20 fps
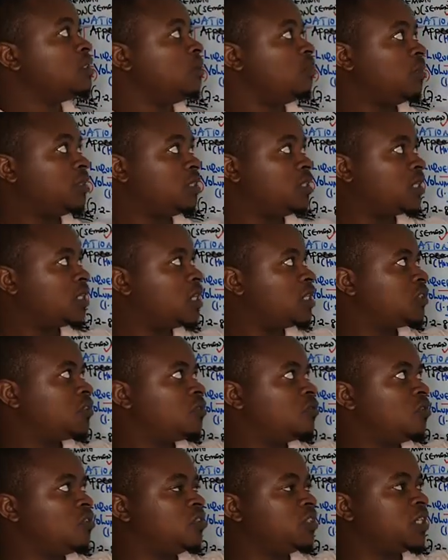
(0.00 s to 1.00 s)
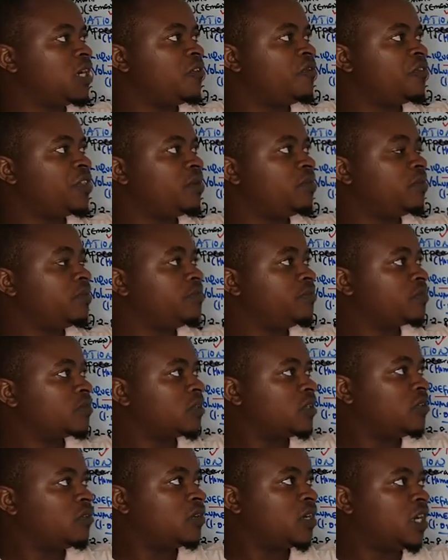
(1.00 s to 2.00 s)
but in case you don't have them,
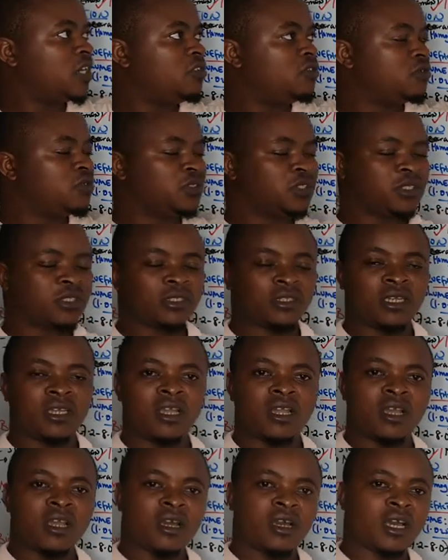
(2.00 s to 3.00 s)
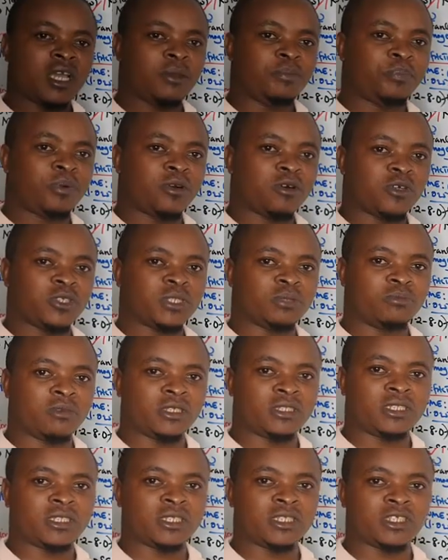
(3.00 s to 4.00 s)
you can use
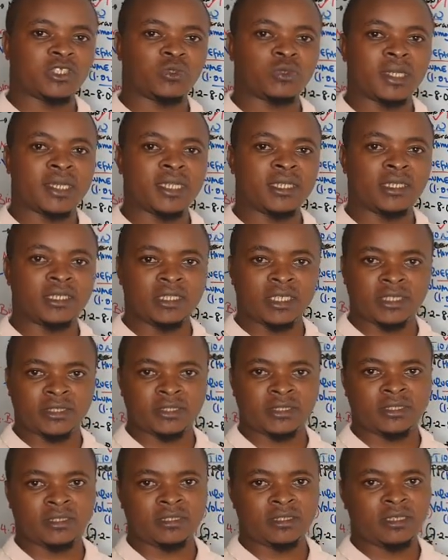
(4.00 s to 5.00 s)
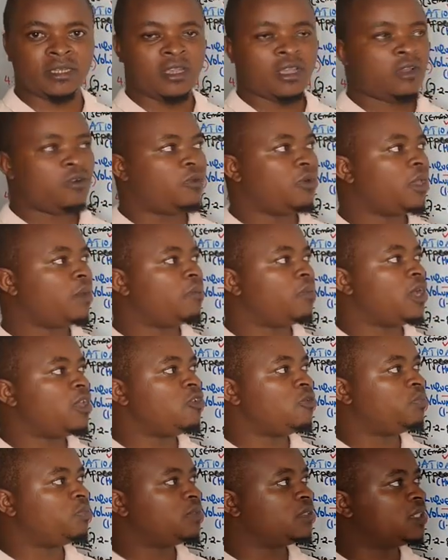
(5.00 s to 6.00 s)
hypoosmotic swelling test, whereby
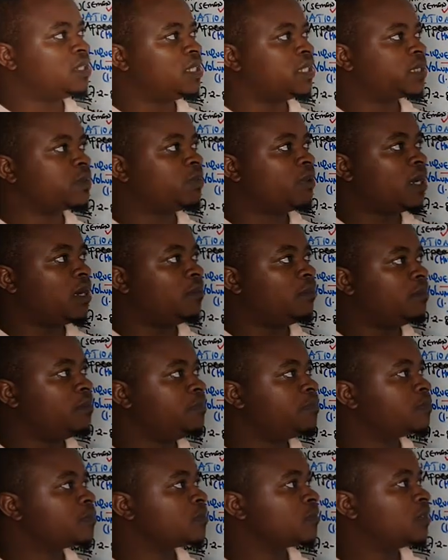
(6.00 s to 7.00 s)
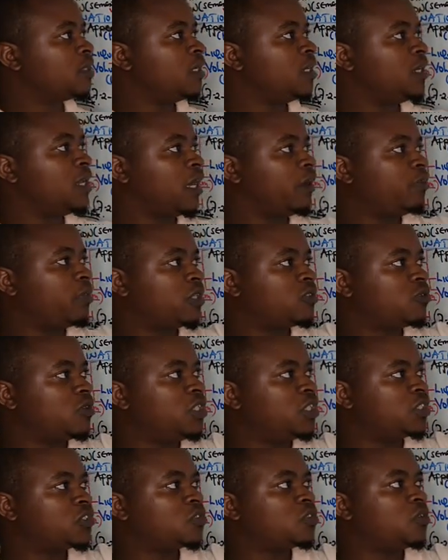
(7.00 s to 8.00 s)
you put the sperm in
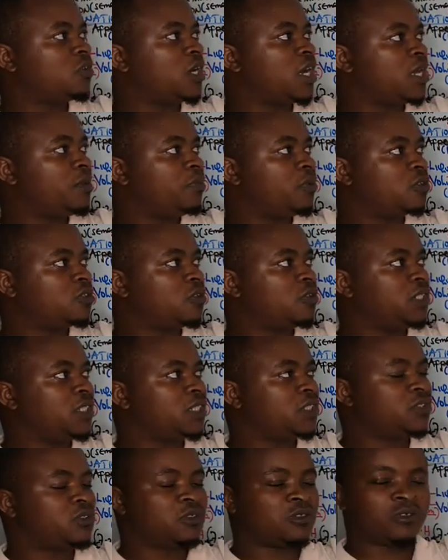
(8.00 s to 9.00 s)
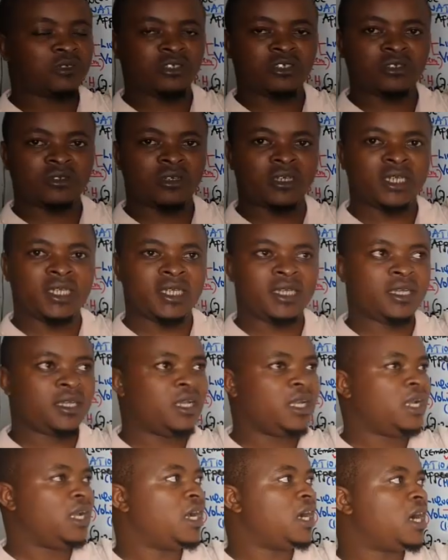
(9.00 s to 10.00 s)
hypotonic solution
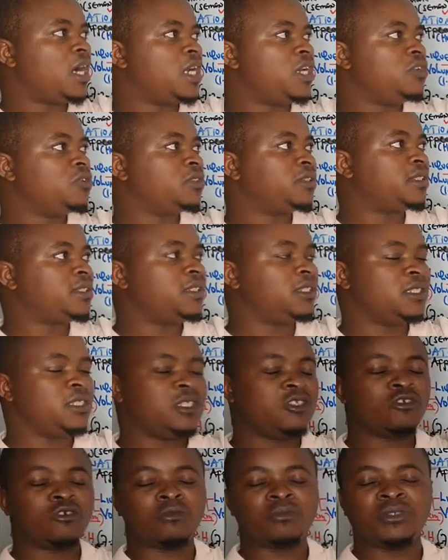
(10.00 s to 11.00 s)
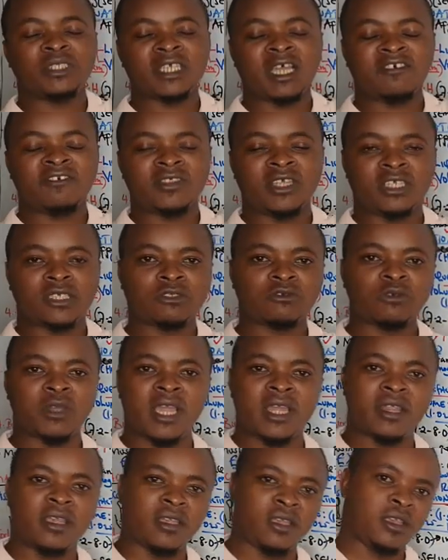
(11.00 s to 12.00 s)
and you observe the
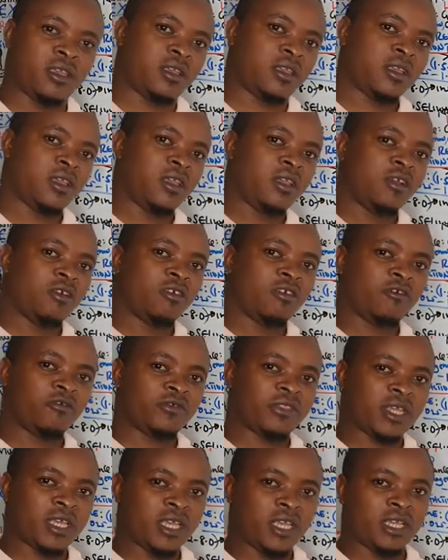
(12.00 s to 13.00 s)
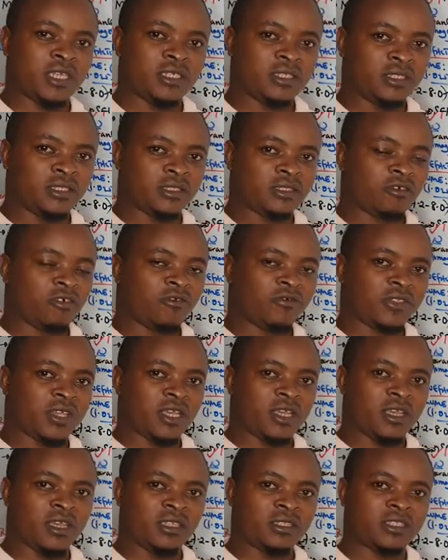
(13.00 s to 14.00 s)
swelling of the heads, of
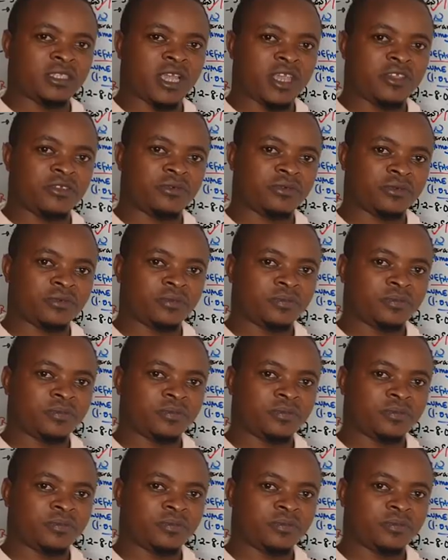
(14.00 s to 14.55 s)
the tail.